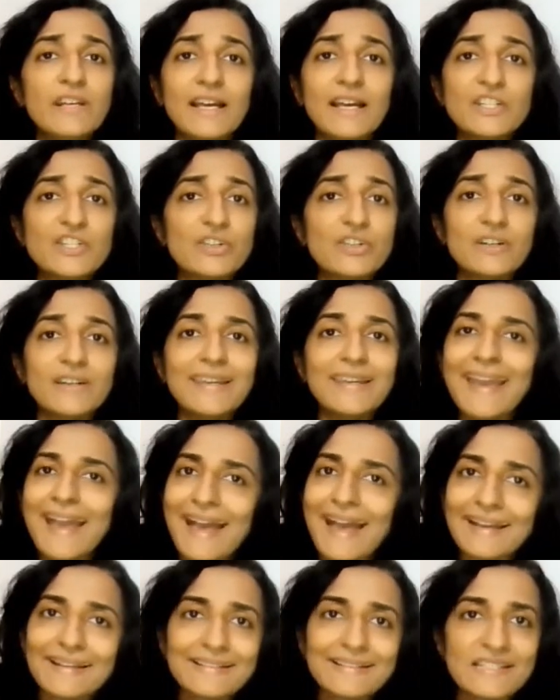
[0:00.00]
will naturally
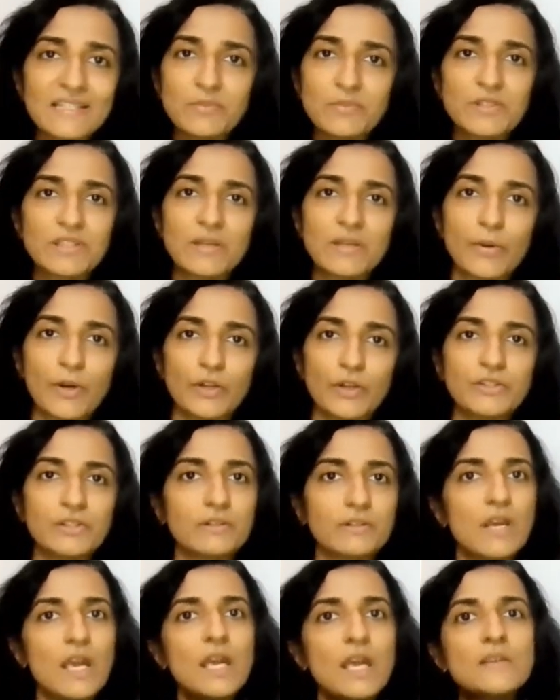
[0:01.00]
accept the
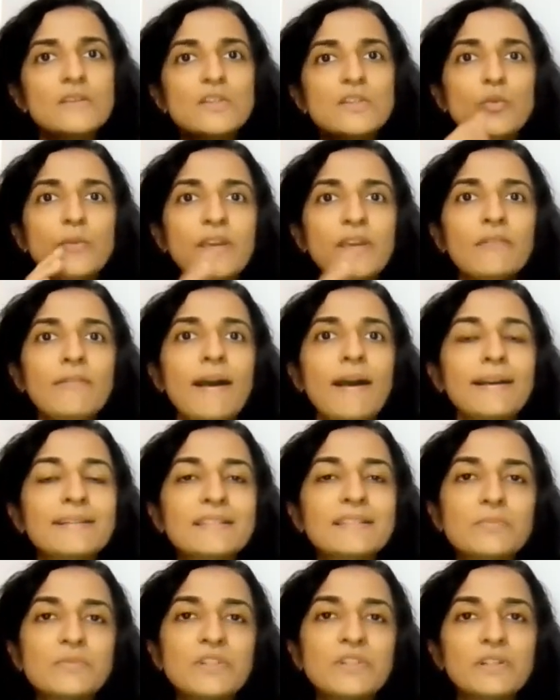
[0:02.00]
project. So we have
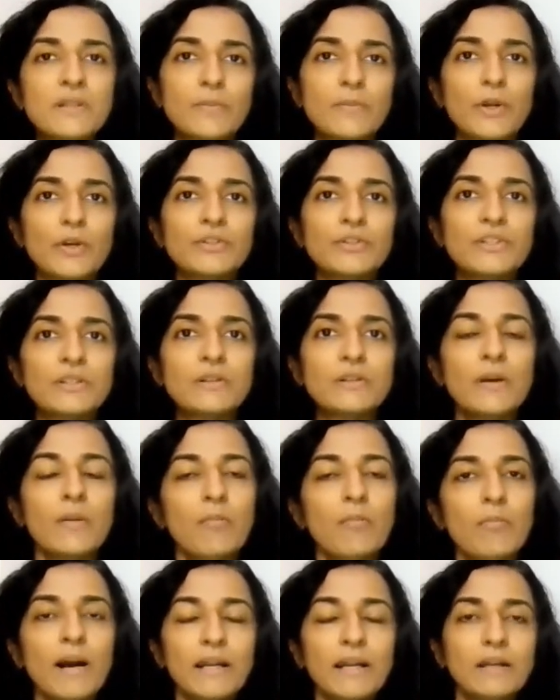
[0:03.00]
accepted the project.
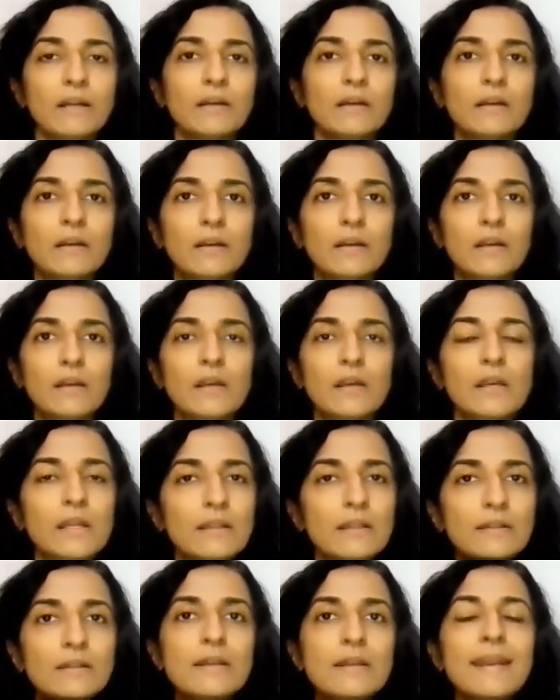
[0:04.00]
But
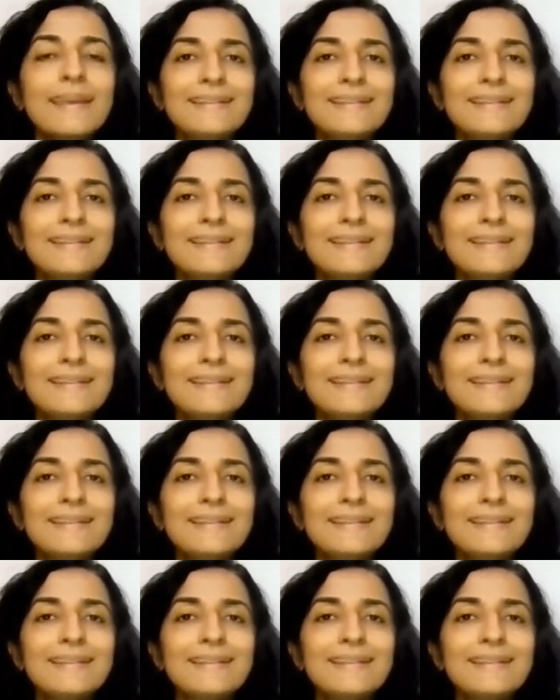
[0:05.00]
the